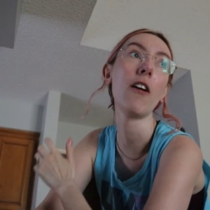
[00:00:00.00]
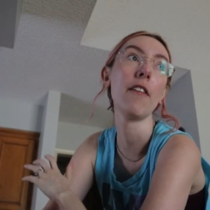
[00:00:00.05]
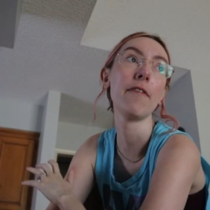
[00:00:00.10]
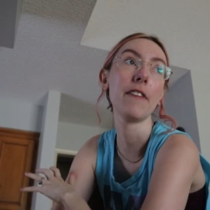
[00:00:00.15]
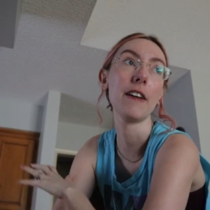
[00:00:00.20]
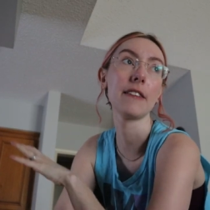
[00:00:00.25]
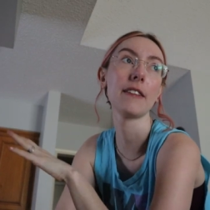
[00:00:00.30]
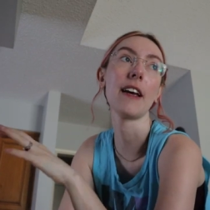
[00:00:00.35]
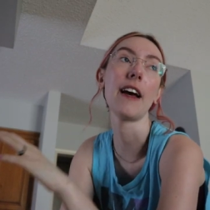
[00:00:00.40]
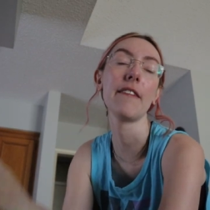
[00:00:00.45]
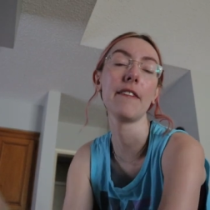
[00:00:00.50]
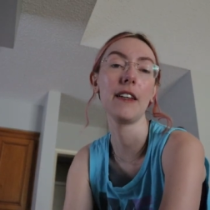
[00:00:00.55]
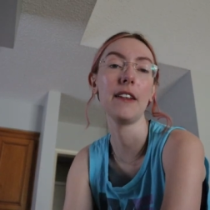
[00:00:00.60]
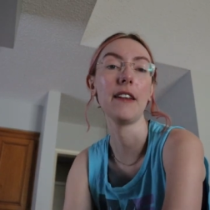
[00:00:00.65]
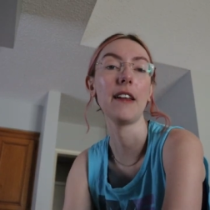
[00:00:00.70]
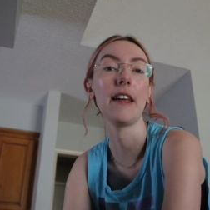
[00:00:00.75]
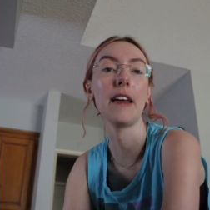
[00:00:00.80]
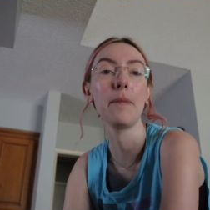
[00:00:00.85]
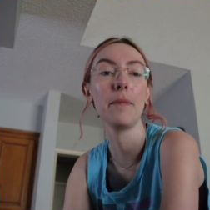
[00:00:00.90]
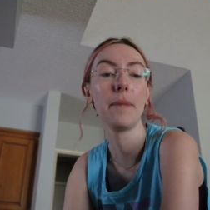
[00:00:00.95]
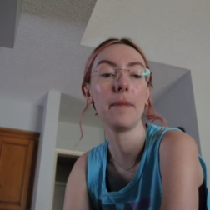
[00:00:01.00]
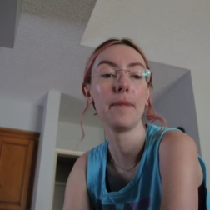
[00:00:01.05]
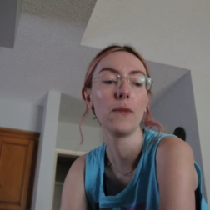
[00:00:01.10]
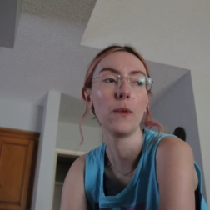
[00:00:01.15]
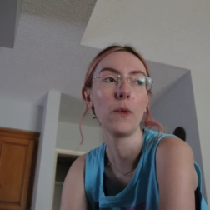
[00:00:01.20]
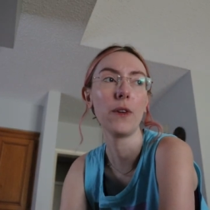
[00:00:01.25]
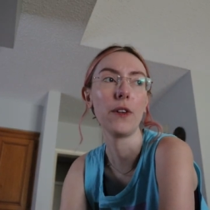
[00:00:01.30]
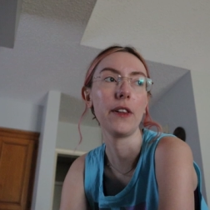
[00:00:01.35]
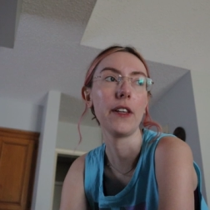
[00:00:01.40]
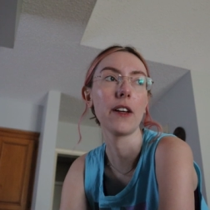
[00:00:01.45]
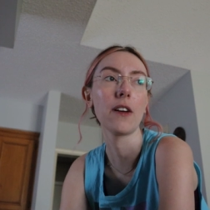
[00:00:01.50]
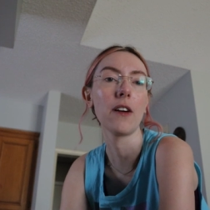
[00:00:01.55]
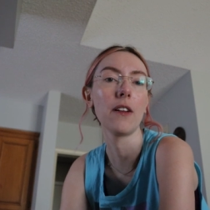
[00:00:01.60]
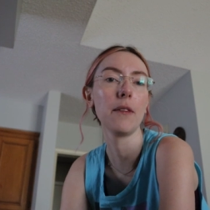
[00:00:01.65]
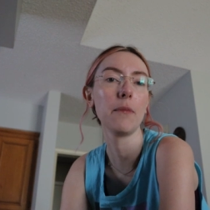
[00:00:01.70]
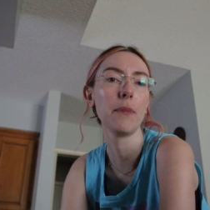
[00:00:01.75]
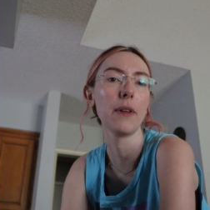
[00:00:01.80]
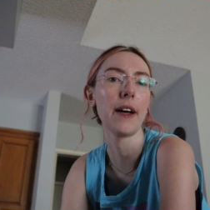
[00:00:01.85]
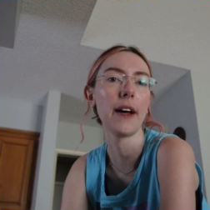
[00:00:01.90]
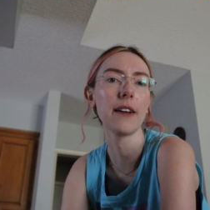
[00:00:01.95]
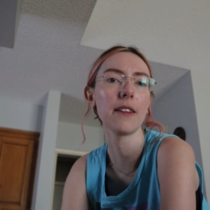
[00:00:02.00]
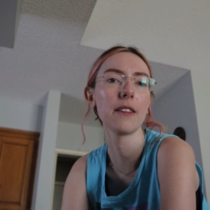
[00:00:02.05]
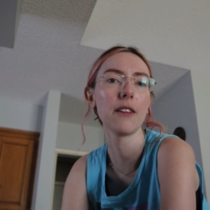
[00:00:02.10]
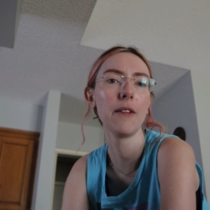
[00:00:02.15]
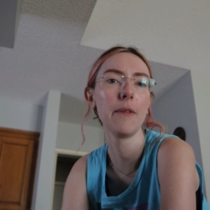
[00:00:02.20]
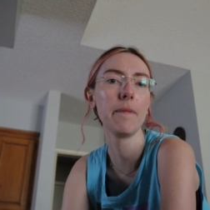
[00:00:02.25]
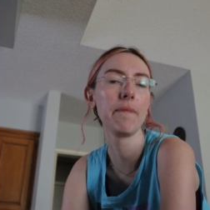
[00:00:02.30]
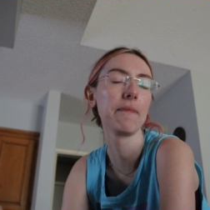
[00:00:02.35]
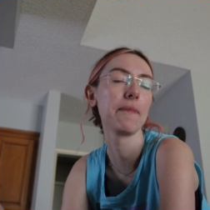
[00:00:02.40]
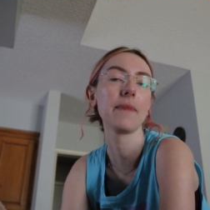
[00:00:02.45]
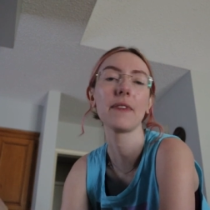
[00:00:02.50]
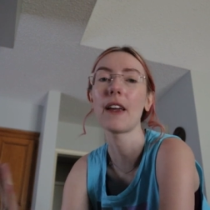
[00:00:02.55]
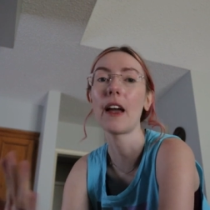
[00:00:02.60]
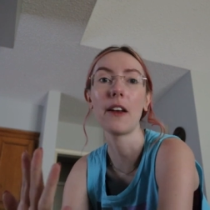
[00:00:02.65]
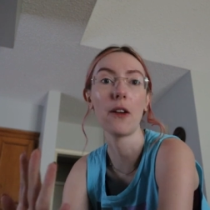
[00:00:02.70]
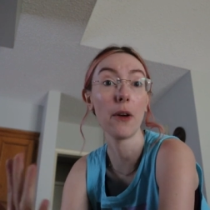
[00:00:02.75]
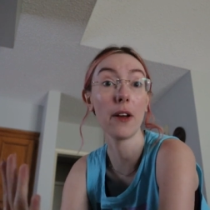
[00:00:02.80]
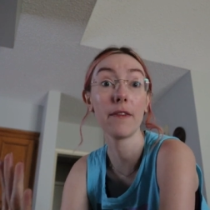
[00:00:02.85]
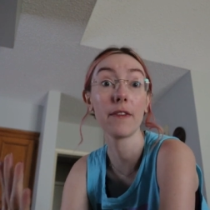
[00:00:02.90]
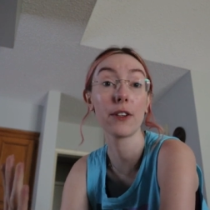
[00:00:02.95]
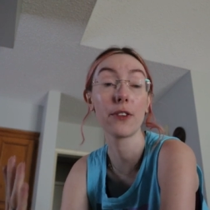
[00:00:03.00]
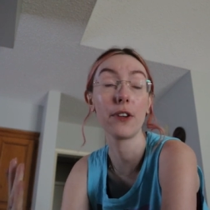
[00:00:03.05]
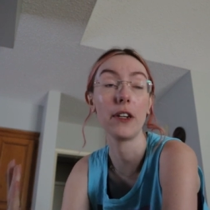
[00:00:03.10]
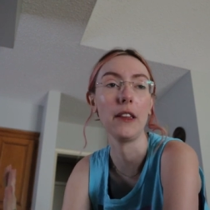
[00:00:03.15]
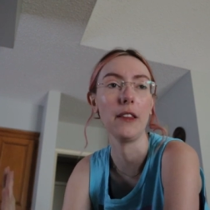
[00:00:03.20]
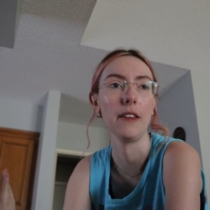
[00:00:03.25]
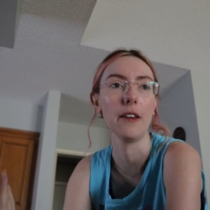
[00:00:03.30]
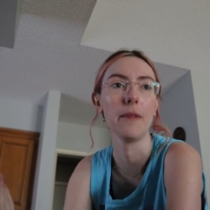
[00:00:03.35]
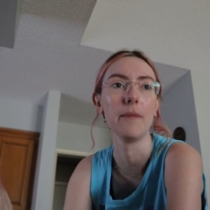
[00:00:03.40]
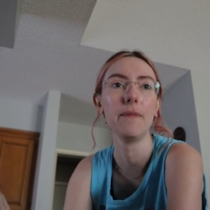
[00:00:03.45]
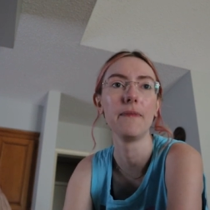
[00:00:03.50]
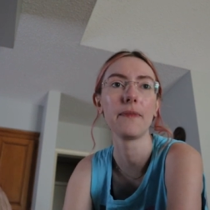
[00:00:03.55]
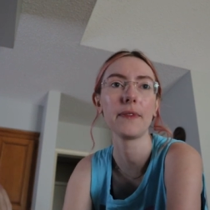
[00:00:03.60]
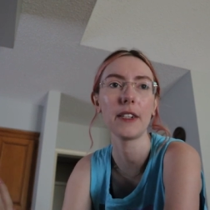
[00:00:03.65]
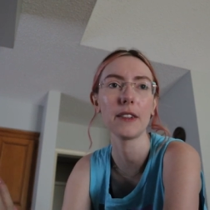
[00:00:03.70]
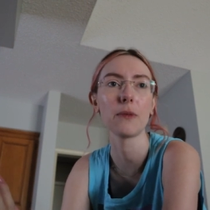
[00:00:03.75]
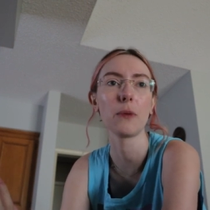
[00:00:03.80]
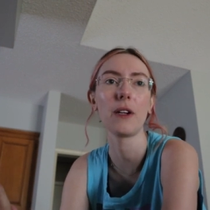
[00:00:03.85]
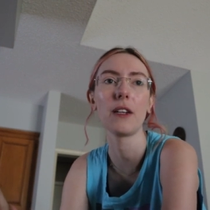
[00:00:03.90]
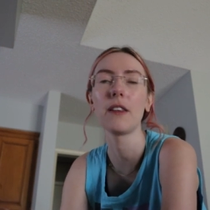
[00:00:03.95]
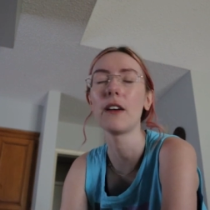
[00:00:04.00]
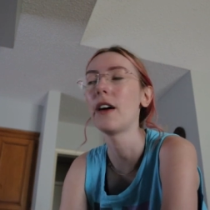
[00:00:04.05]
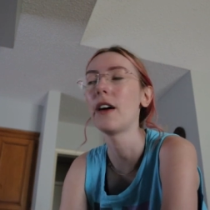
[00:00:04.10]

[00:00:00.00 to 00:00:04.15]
off as having a, what do they call it, black thumb? I don't have a green thumb, that's what I